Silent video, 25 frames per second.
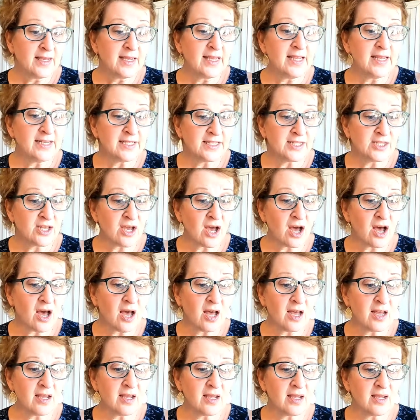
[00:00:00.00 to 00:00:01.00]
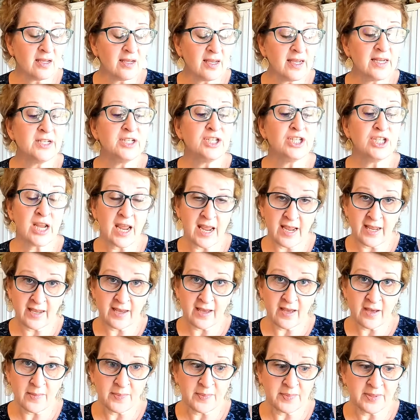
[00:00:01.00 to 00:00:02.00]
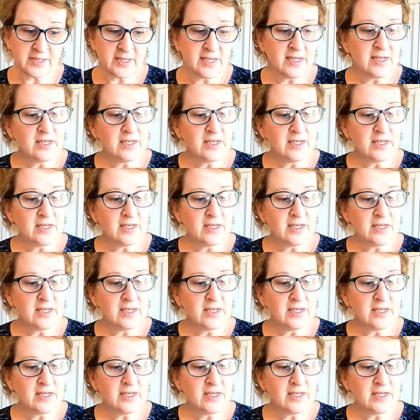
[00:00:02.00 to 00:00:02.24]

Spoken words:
Esau and Jacob.